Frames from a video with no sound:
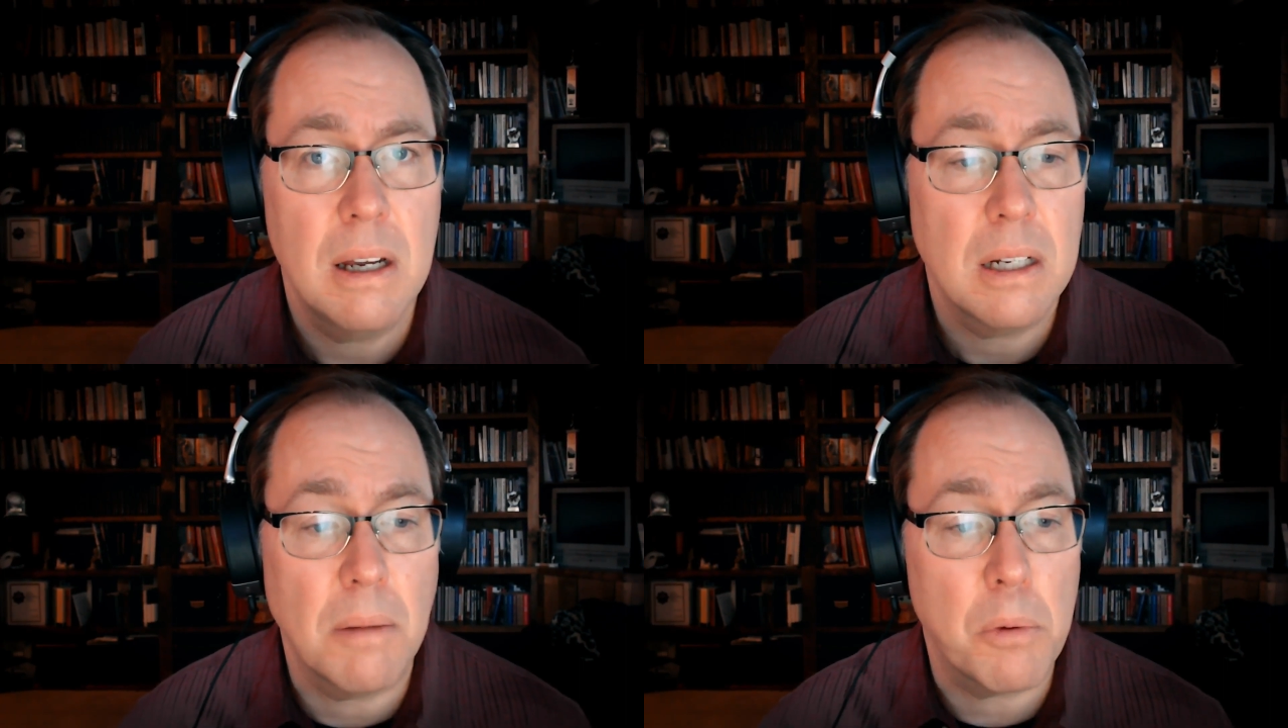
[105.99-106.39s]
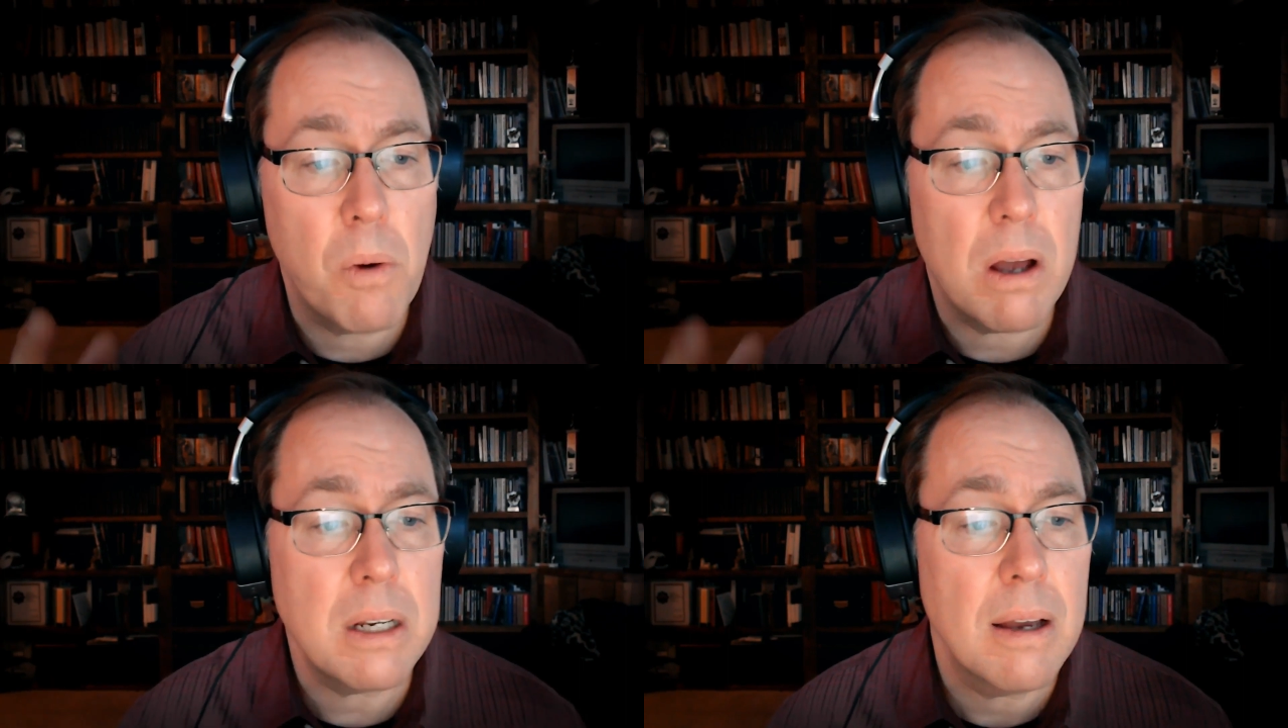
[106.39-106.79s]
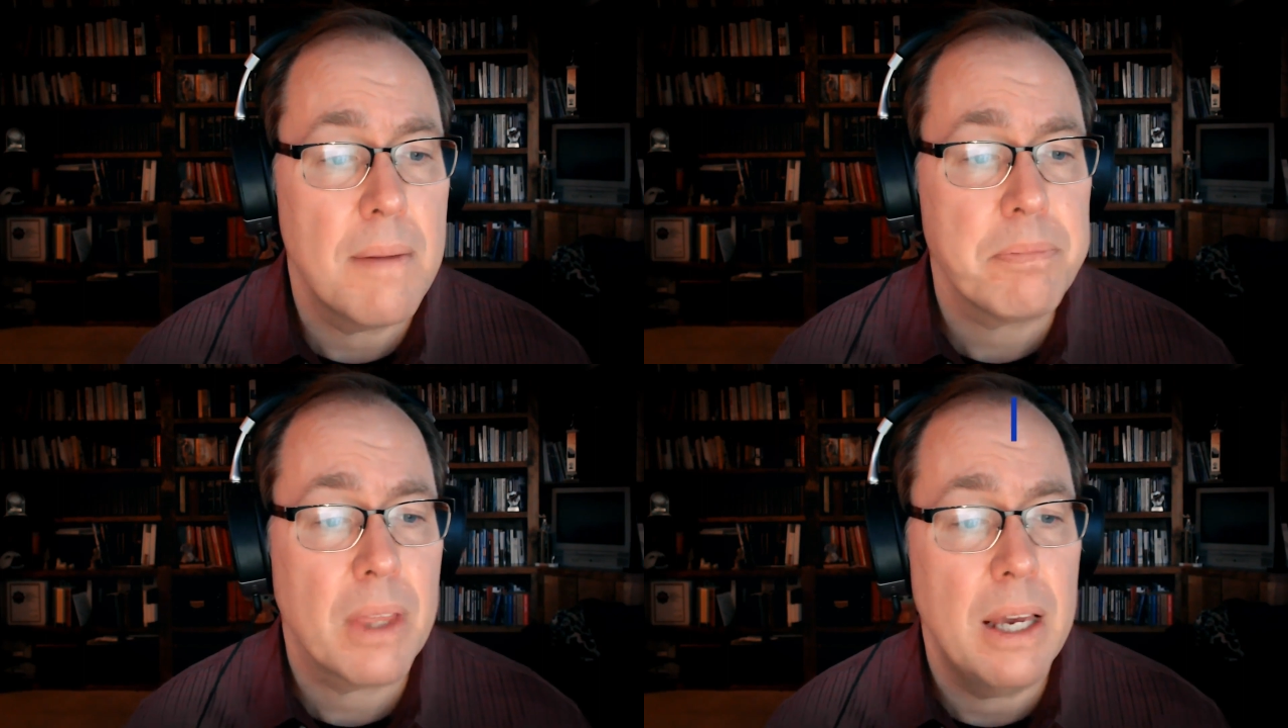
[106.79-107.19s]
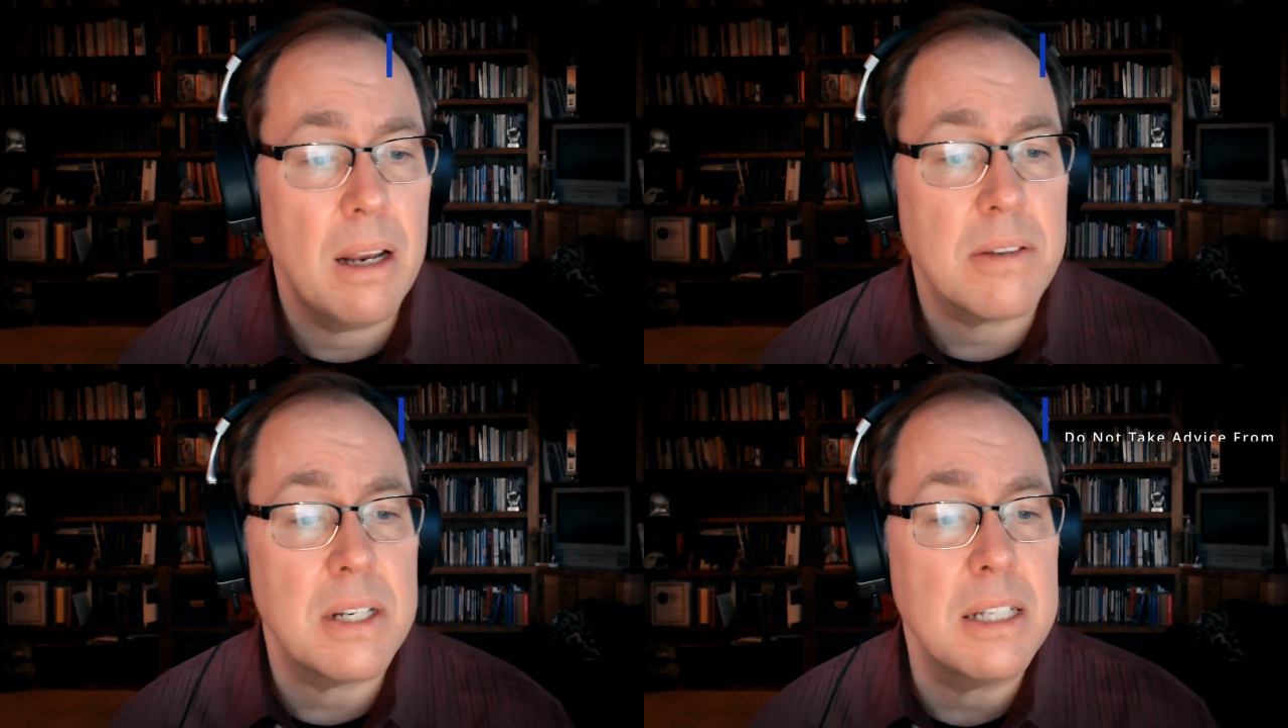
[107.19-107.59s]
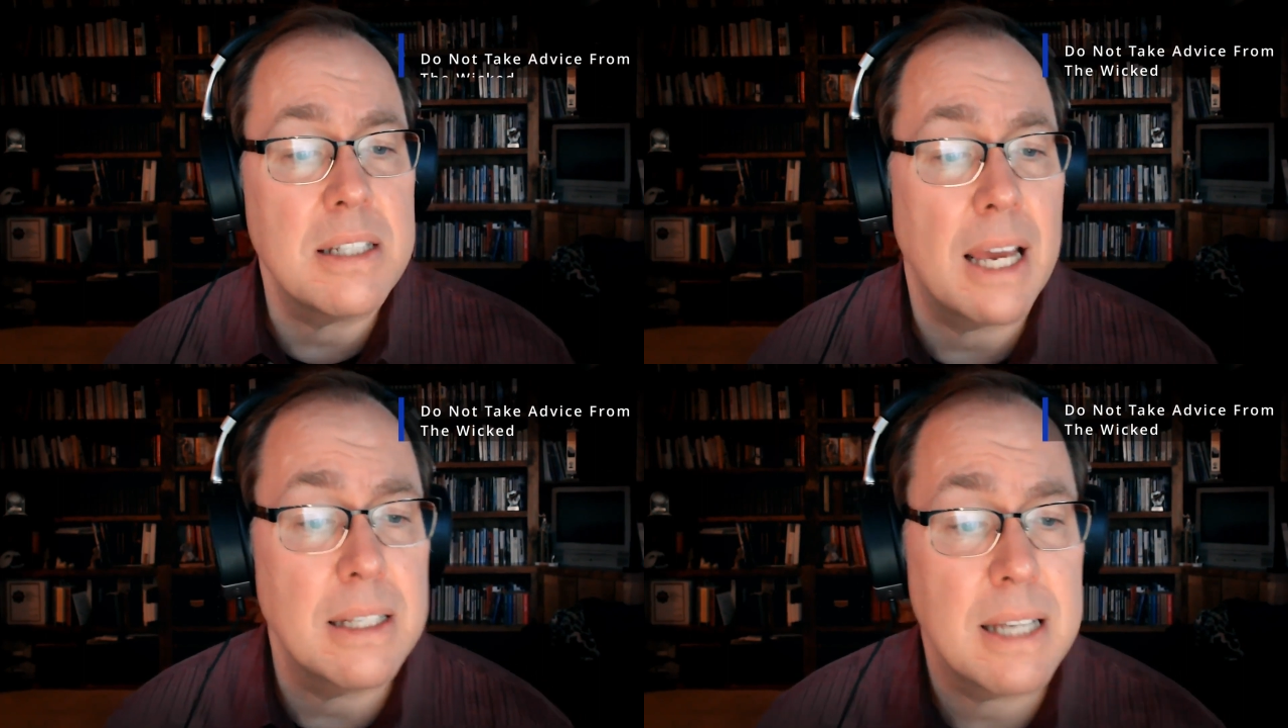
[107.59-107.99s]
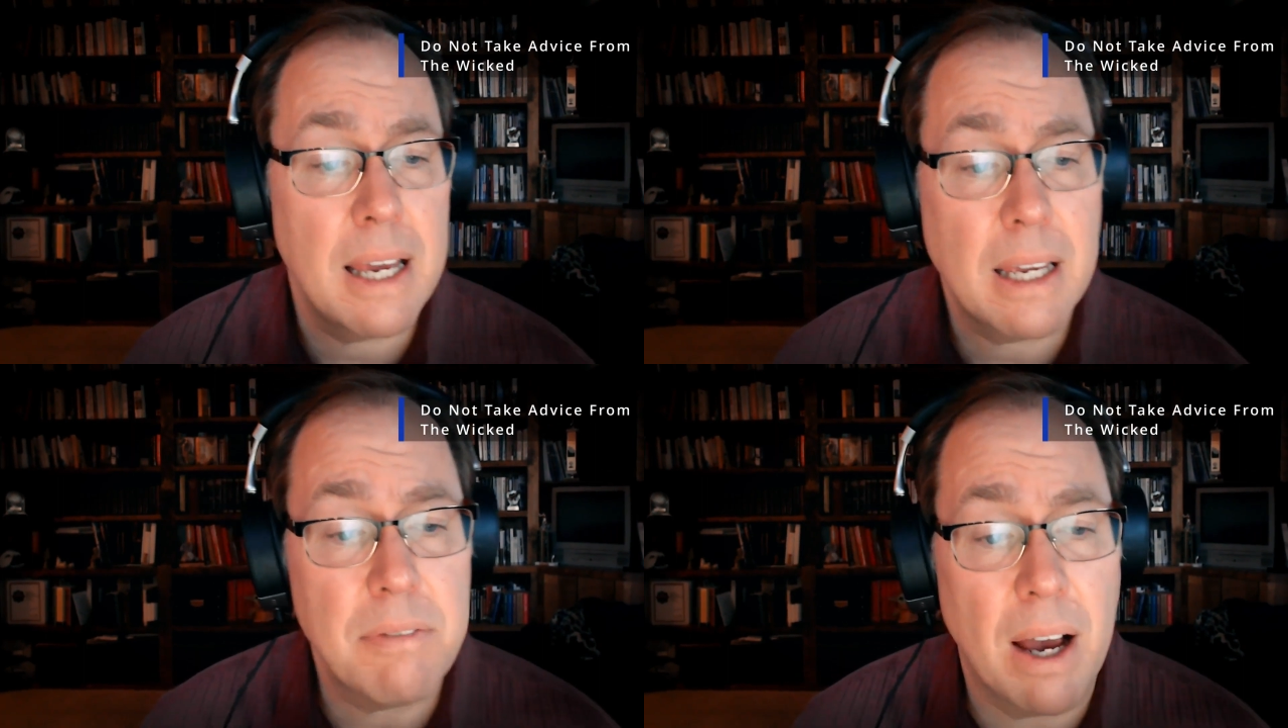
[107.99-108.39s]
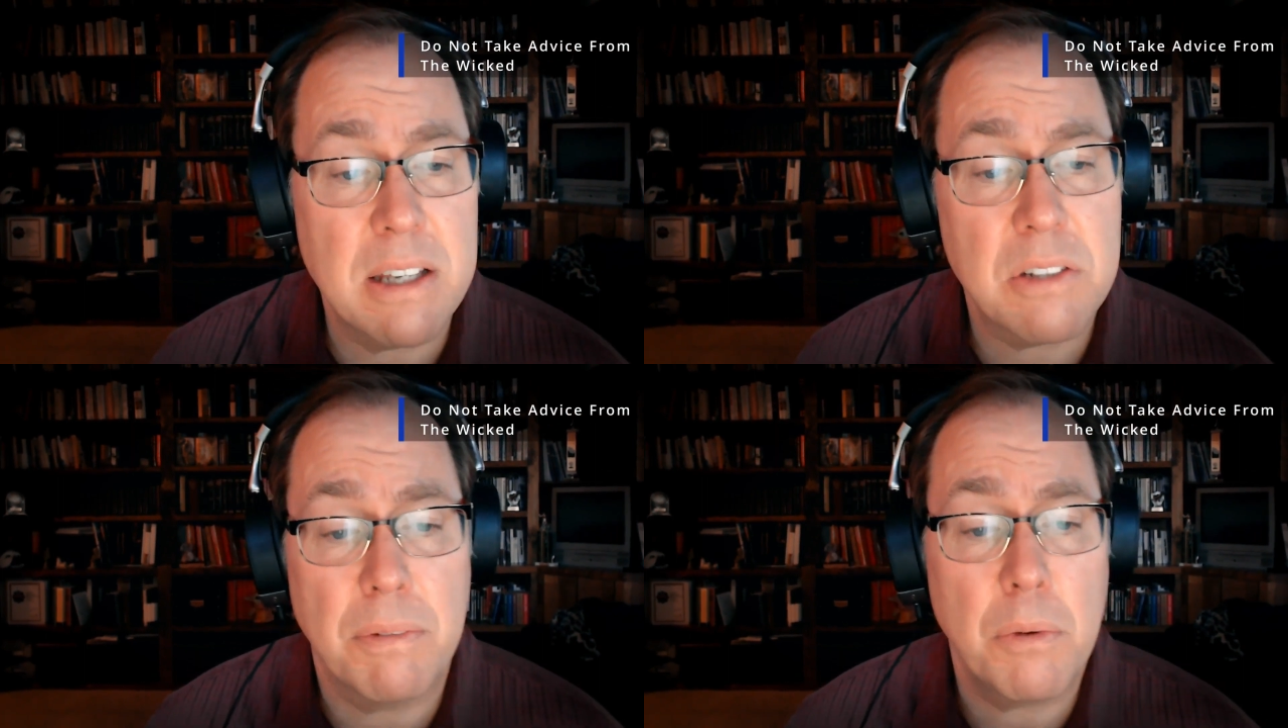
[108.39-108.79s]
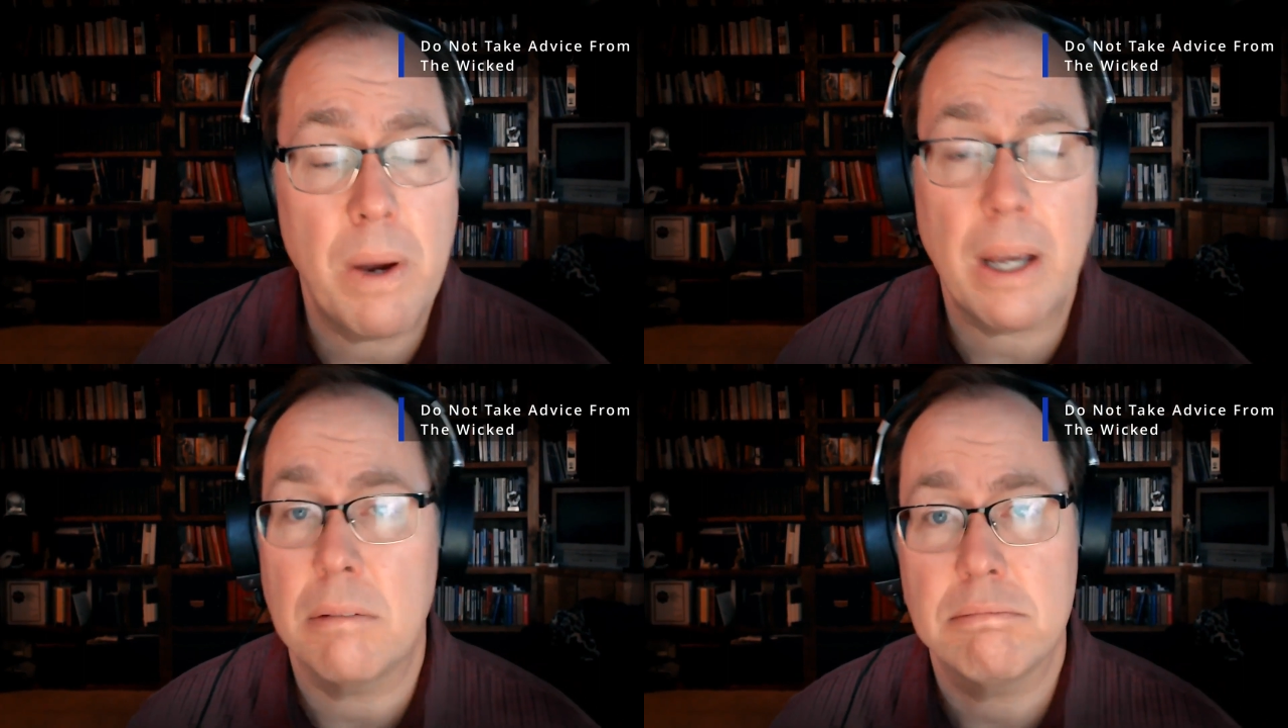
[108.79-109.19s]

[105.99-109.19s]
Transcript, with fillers: Number one, he doesn't take advice from the wicked.